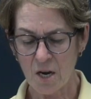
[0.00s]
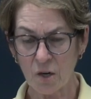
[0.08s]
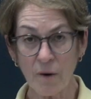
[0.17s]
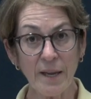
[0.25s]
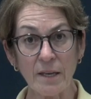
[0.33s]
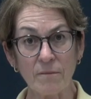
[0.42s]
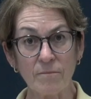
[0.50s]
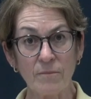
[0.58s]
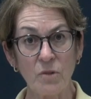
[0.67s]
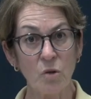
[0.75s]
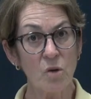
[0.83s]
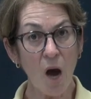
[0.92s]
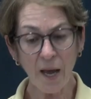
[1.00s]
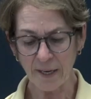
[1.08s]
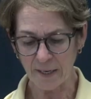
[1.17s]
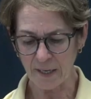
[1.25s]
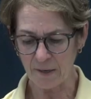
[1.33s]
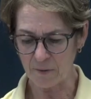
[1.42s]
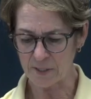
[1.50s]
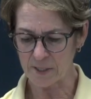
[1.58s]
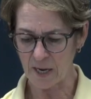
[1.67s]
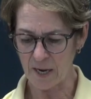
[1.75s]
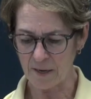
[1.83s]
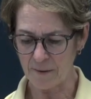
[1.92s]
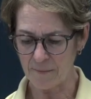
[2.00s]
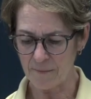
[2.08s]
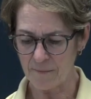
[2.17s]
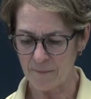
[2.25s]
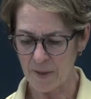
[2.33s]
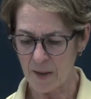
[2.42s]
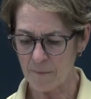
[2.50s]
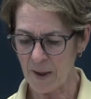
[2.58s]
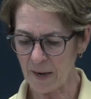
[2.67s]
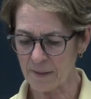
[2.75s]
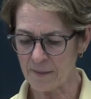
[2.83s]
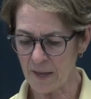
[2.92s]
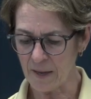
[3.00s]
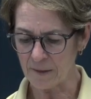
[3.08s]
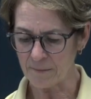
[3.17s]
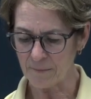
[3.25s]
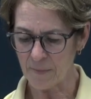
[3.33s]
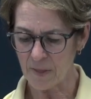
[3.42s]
"Great, you got it," he would say. Back then,